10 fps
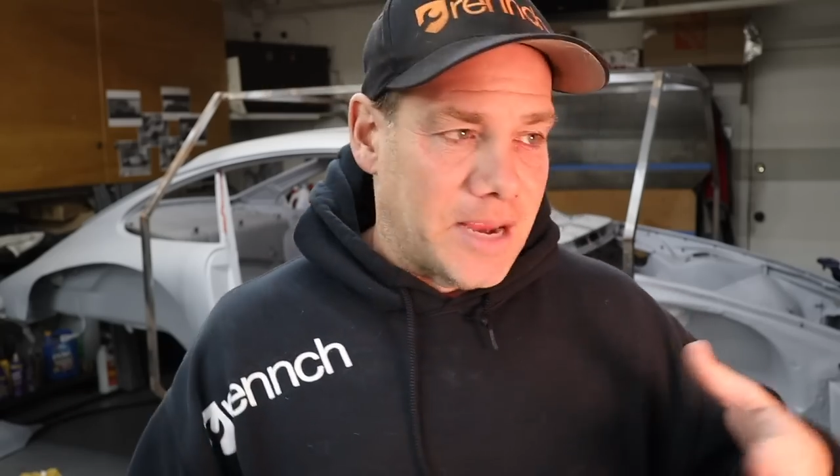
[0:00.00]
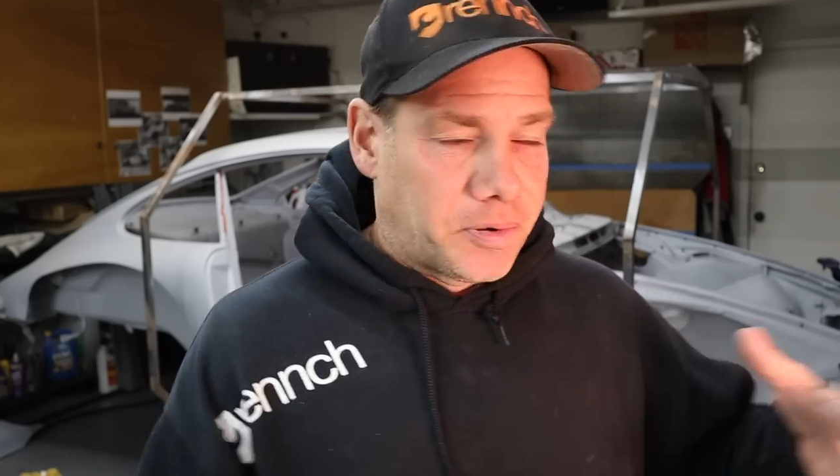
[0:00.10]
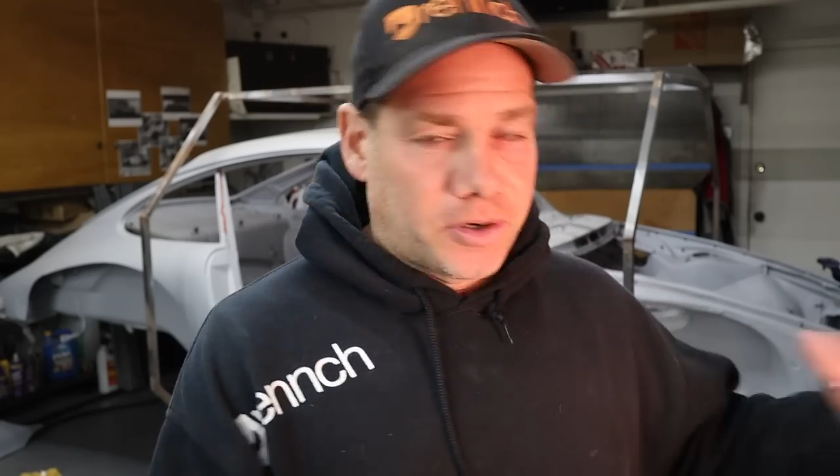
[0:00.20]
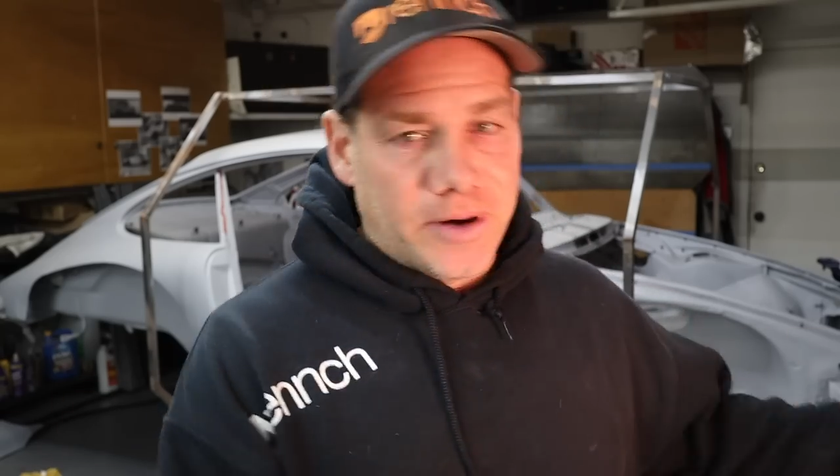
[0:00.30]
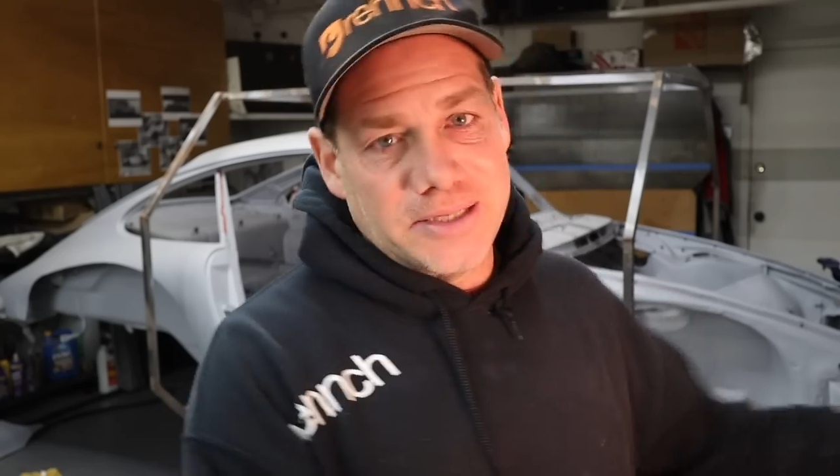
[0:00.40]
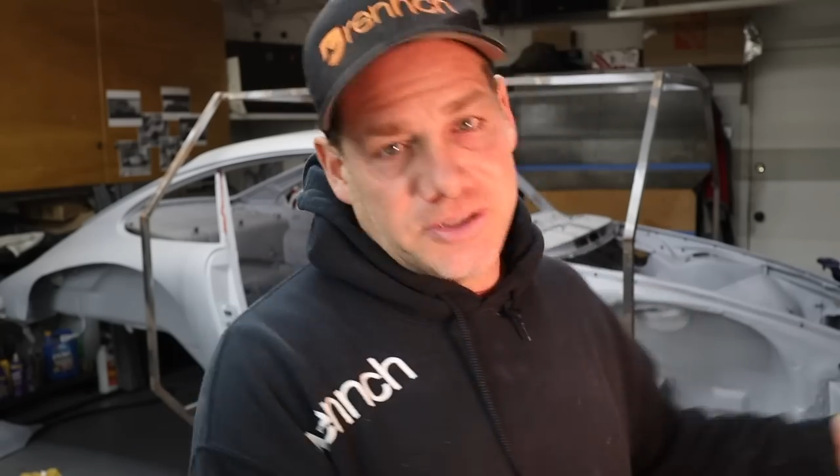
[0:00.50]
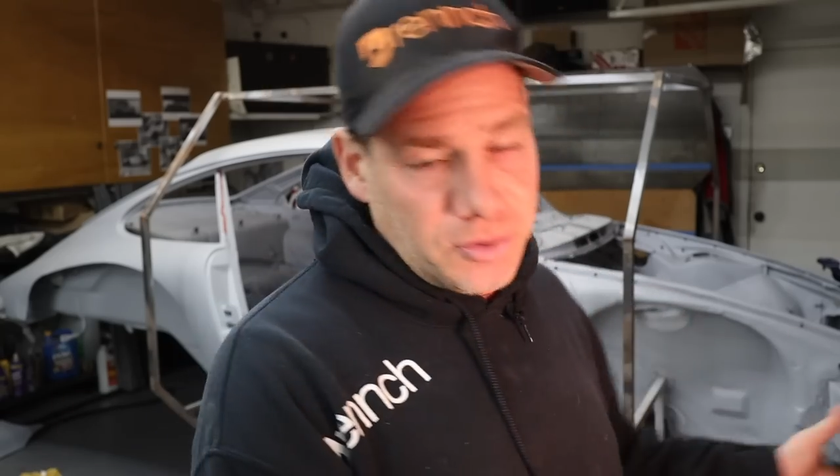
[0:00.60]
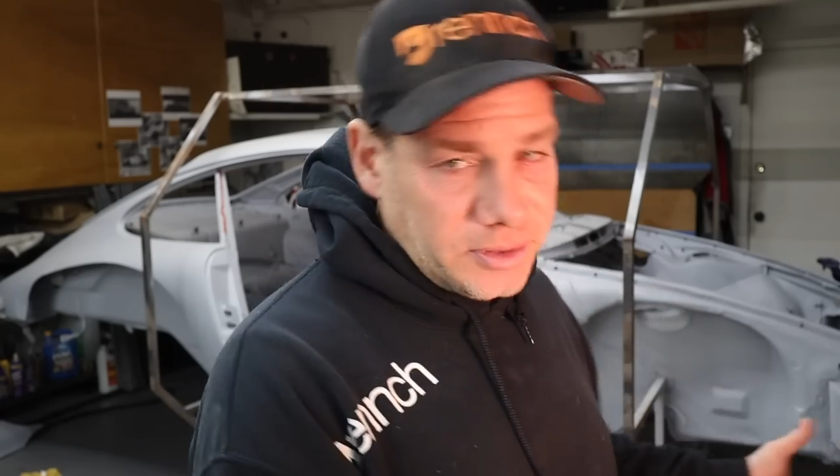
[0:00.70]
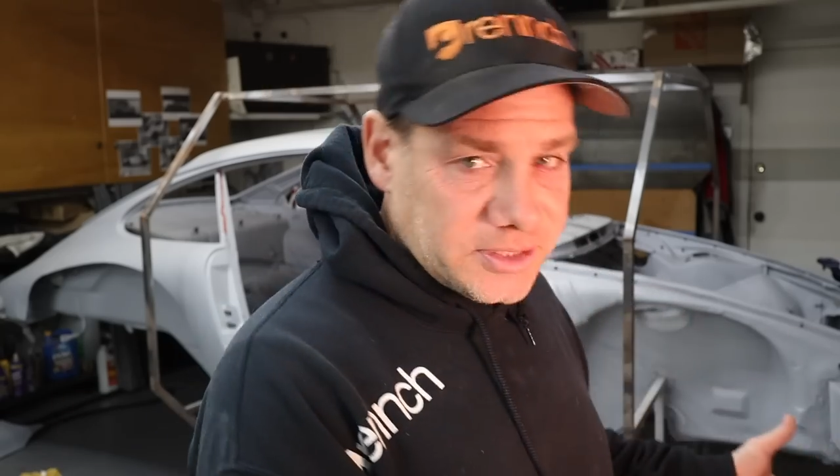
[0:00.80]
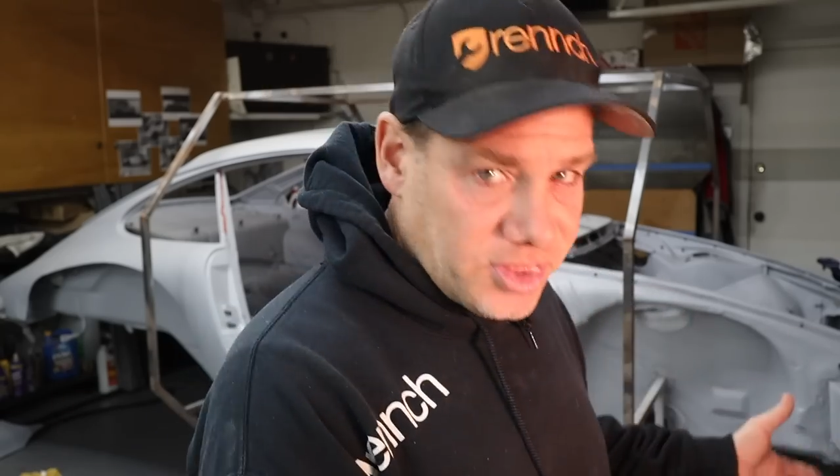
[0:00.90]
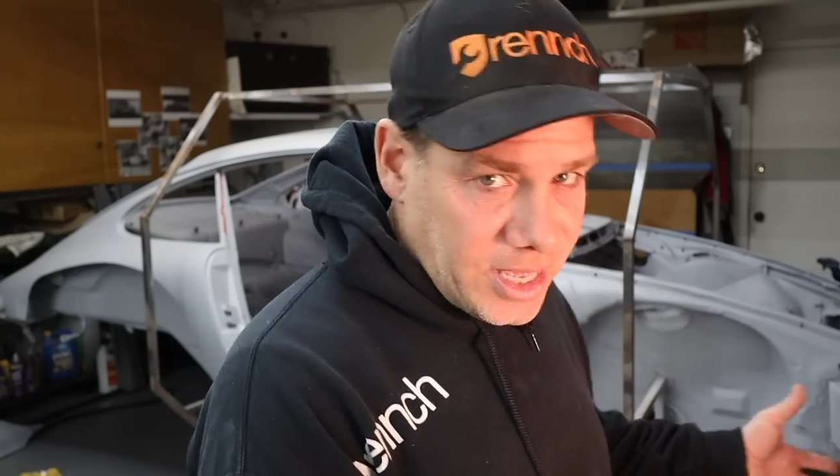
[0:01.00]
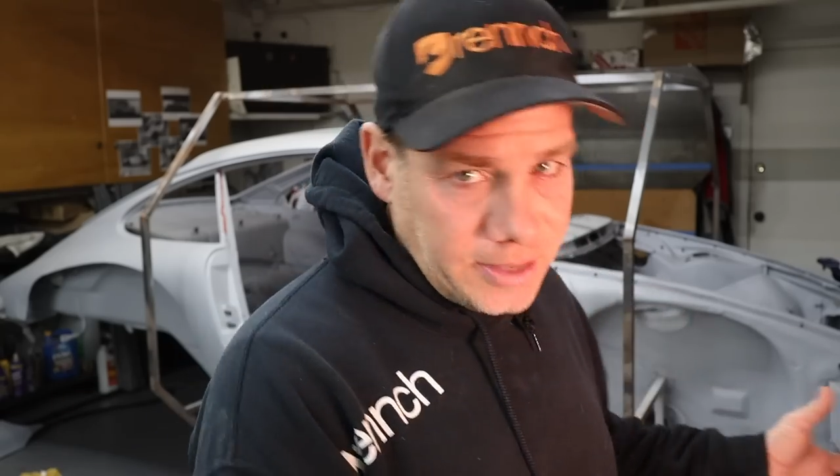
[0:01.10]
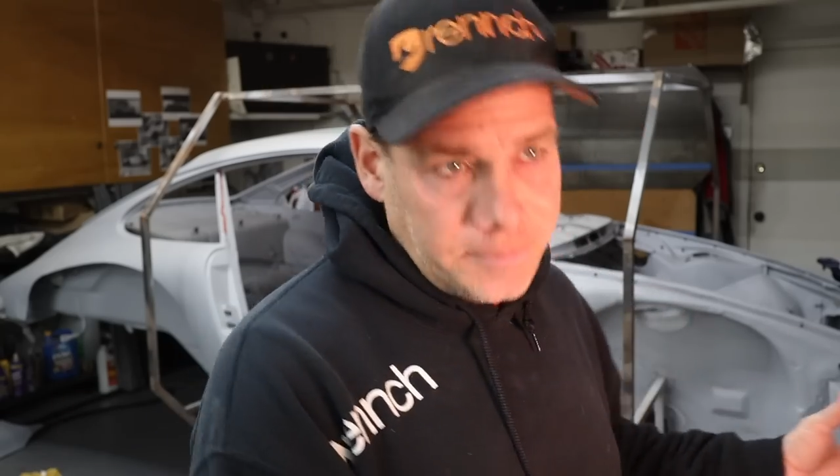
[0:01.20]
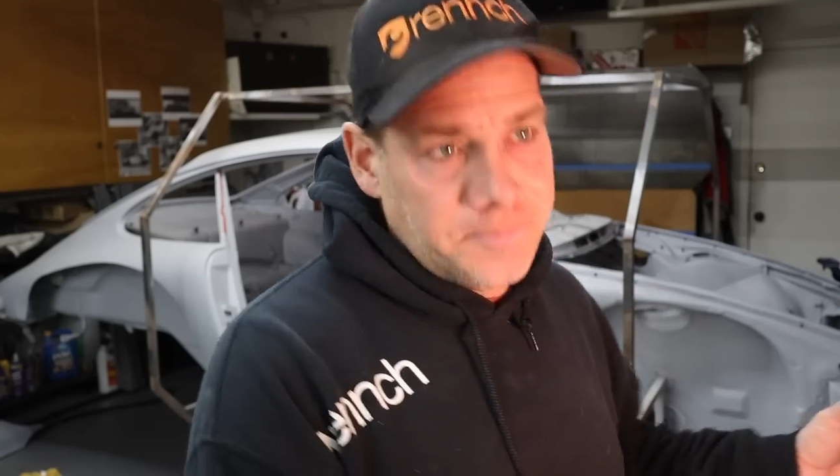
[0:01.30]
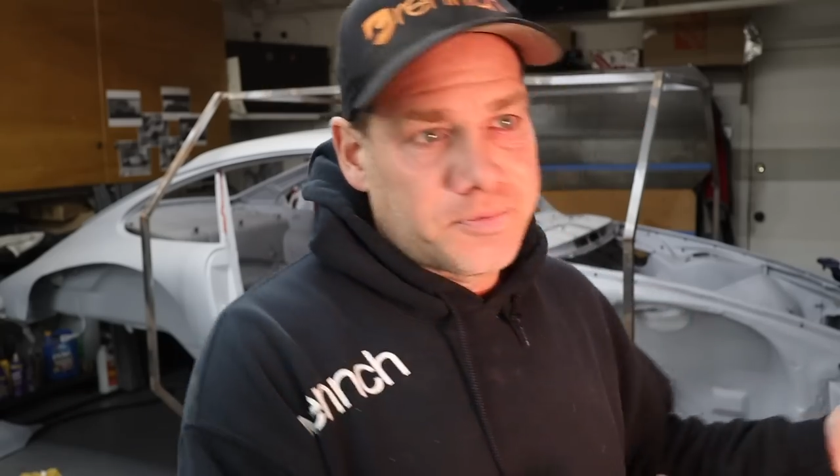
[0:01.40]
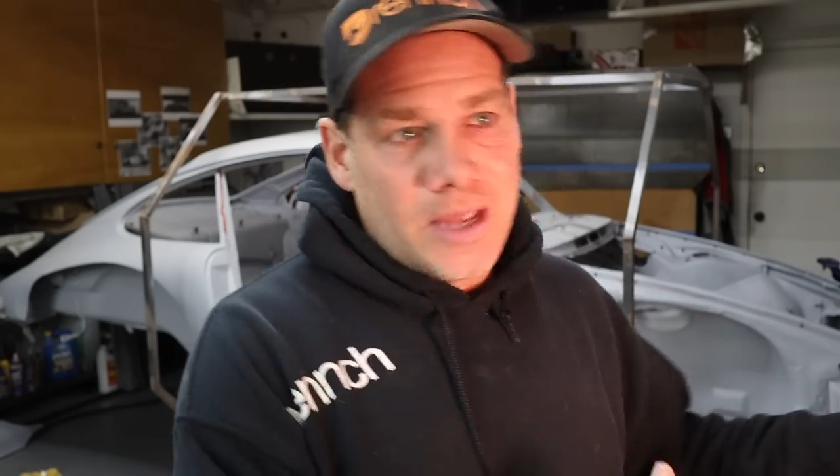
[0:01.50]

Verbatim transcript: progress through this thing,